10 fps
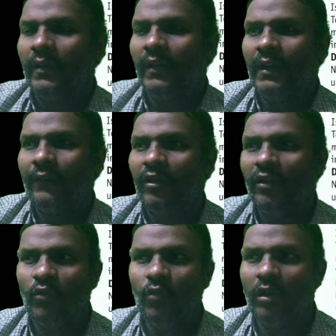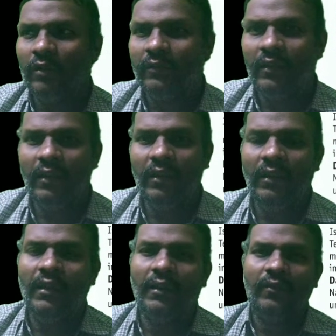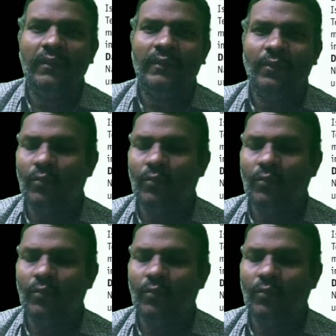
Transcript: like after 2 or 3 hours,